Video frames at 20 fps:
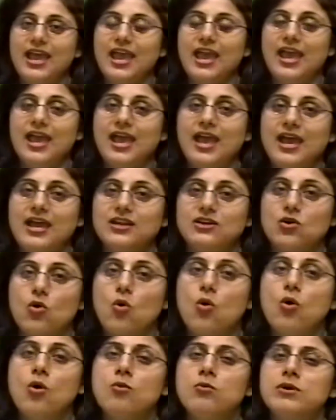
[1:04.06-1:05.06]
and
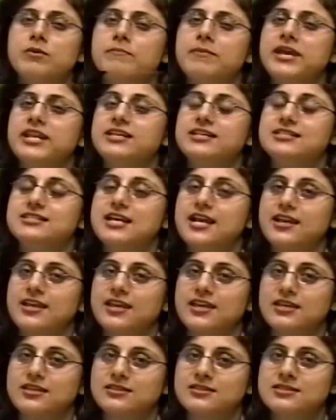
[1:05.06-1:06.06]
over many
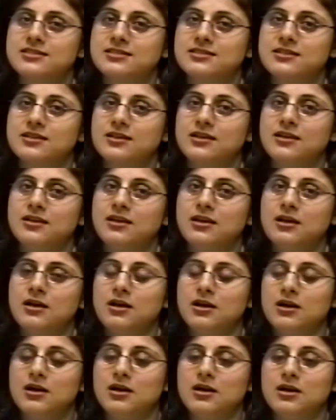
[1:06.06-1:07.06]
decades.
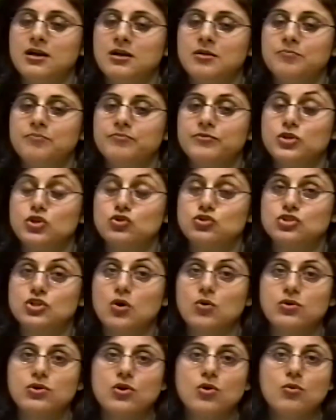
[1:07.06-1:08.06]
You
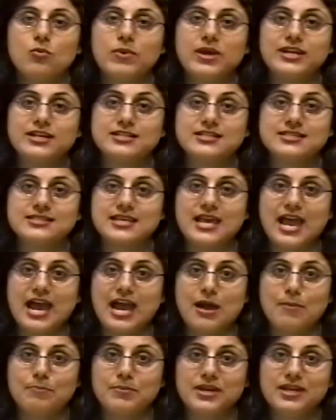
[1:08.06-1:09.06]
don't know when it is
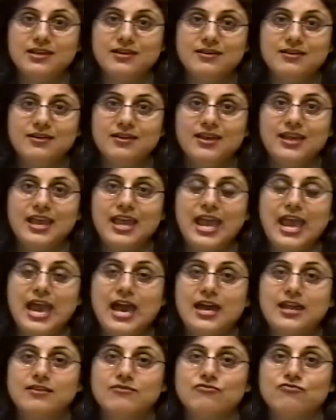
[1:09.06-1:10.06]
happening,
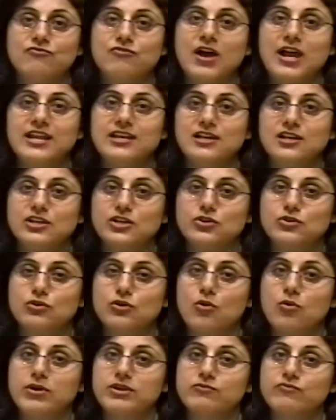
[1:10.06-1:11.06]
and finally you
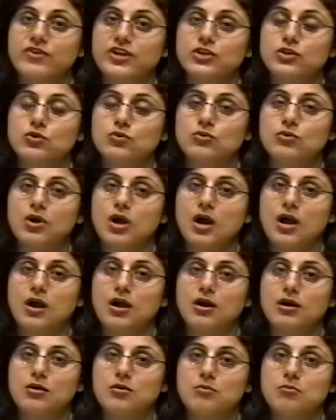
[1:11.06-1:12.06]
know it when you
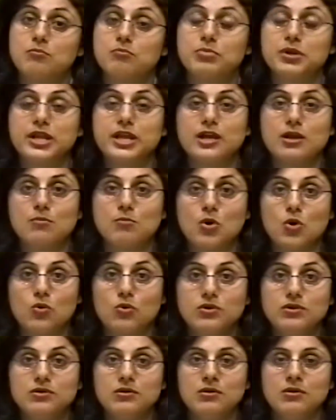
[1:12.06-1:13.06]
break a
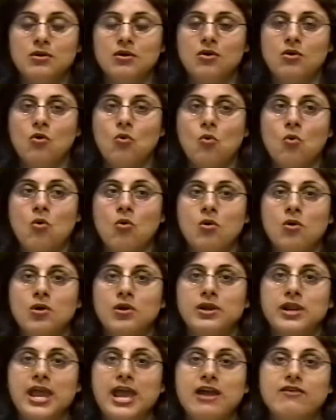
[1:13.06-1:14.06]
bone
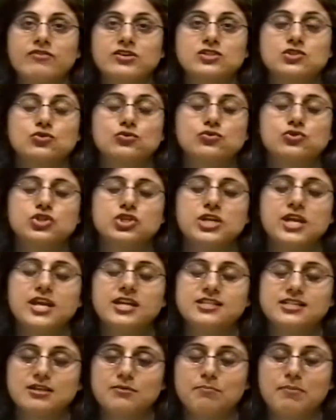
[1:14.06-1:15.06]
or have
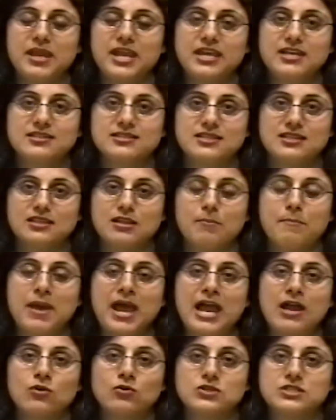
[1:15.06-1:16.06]
excruciating pains in the
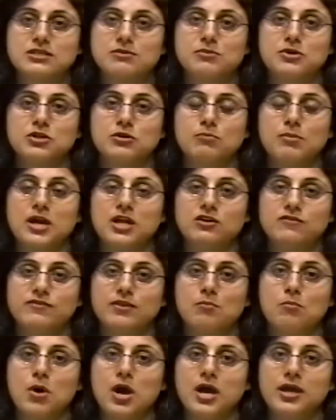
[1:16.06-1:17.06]
back or some other part of
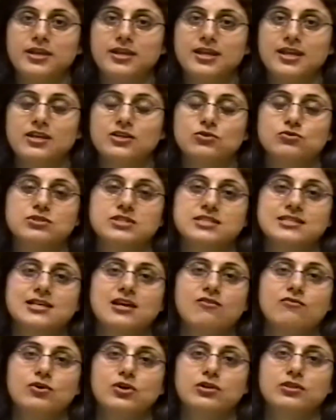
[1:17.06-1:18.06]
the body and you
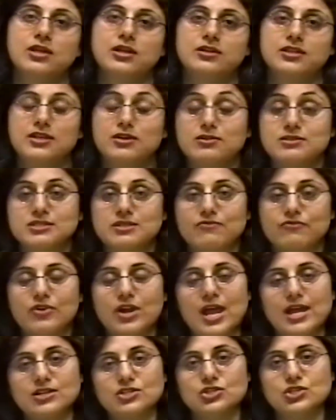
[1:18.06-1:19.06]
discover that there is a
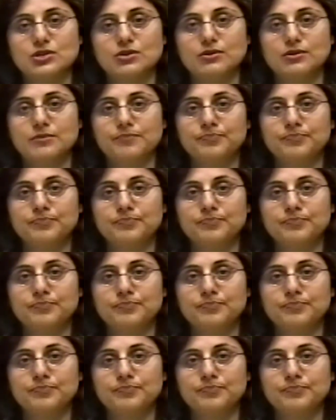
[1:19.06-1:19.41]
fracture.